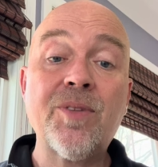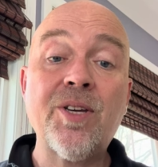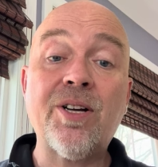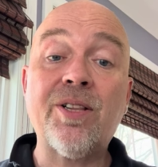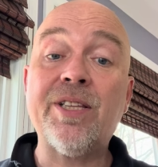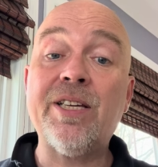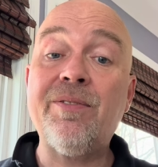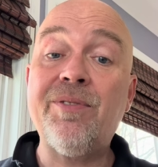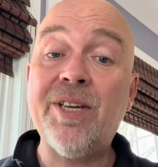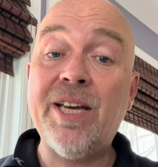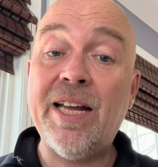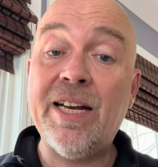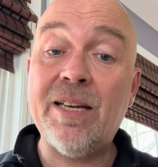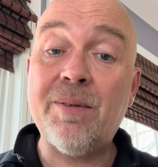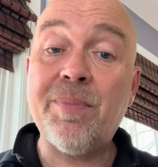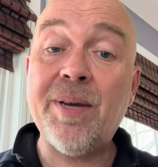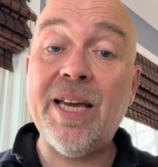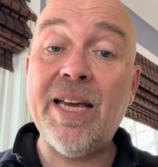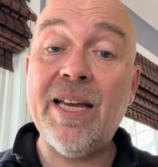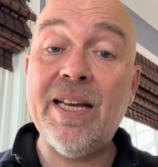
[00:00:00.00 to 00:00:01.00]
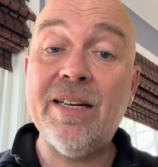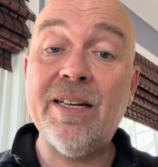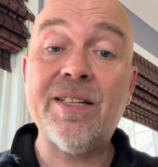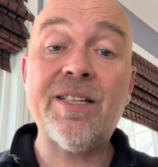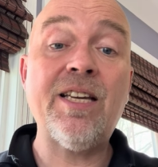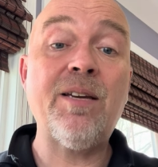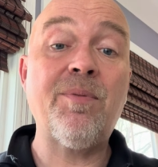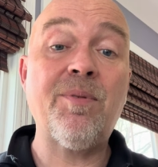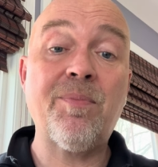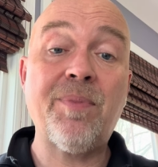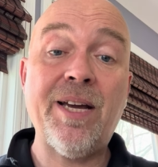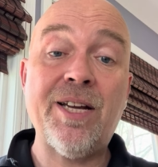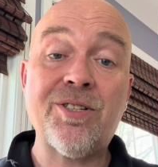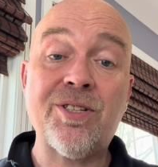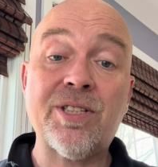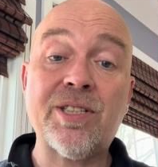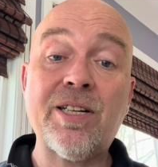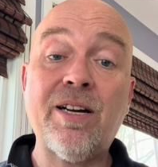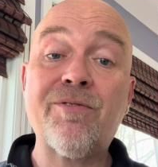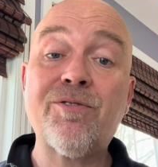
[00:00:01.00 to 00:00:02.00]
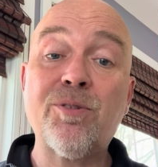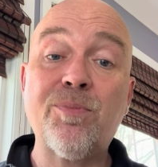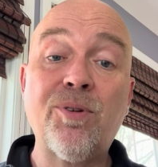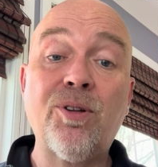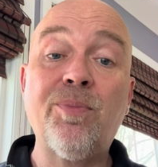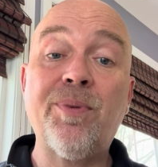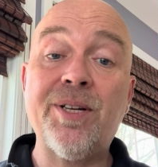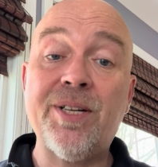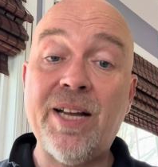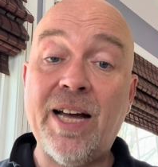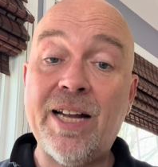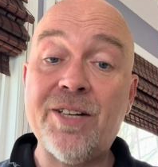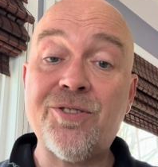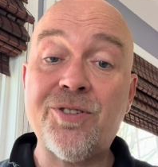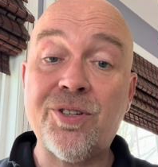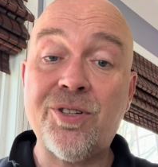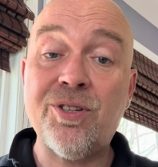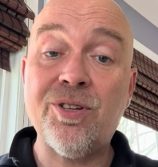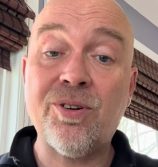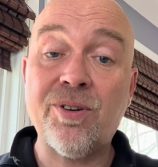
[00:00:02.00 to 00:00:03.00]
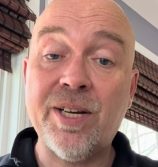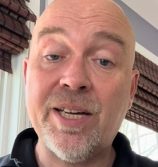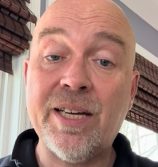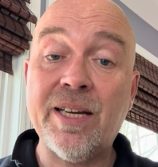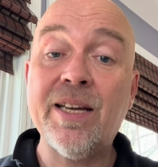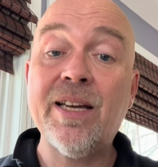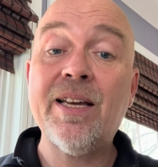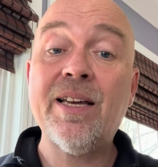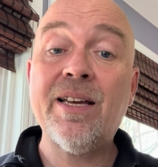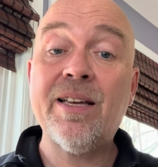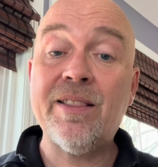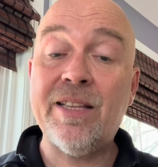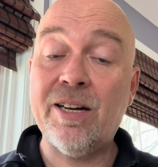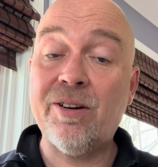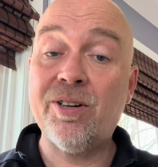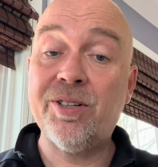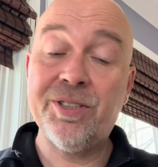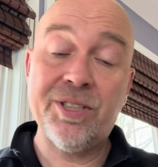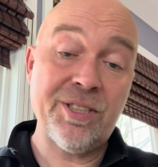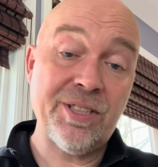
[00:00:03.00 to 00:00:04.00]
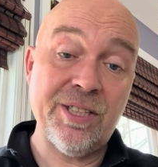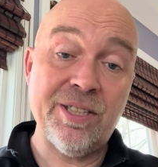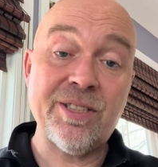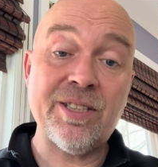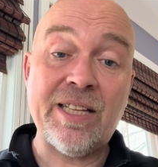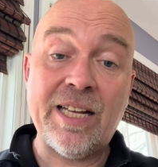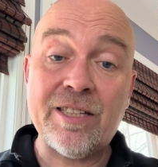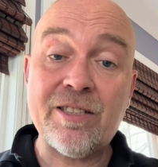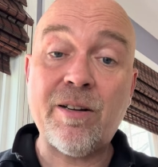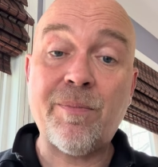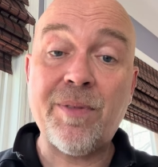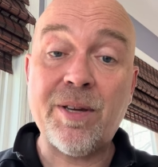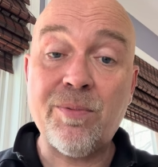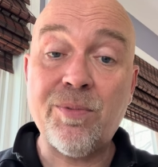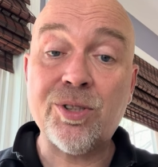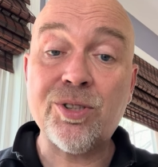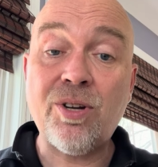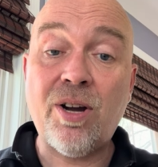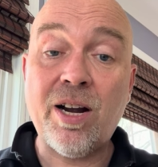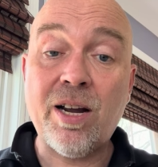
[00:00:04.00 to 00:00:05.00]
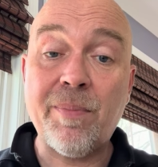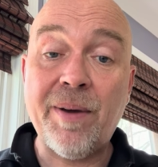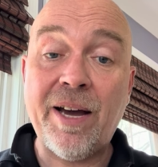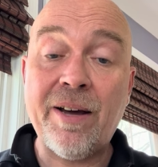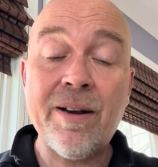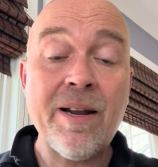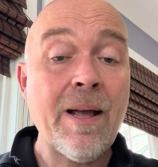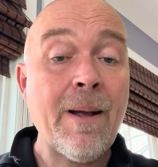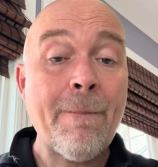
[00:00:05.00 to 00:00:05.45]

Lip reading: alleviating pain and keeping patients comfortable, but not to curing their illnesses. And that's something we'll talk about.